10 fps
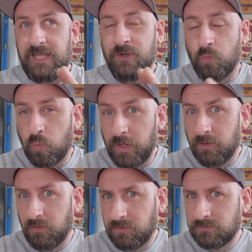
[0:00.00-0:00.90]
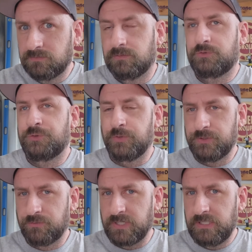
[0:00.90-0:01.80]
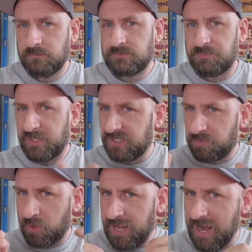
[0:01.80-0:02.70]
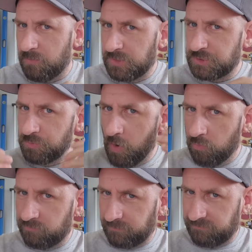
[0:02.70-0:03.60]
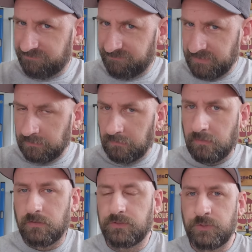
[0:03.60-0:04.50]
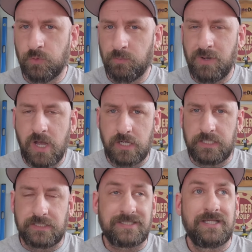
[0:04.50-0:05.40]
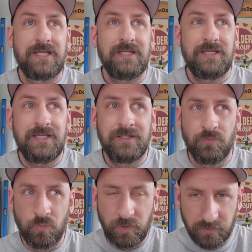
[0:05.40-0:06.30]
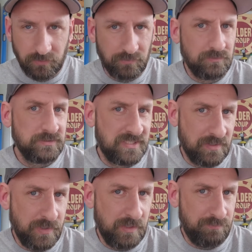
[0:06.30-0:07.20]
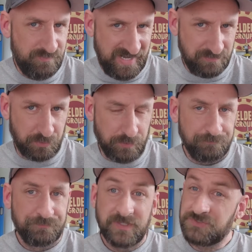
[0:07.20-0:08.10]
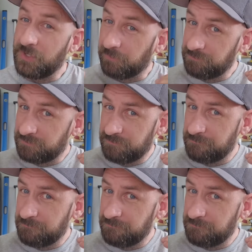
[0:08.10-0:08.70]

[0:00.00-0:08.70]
it will, to a degree, depending upon how much you overfill your pocket, it will gum up paper. So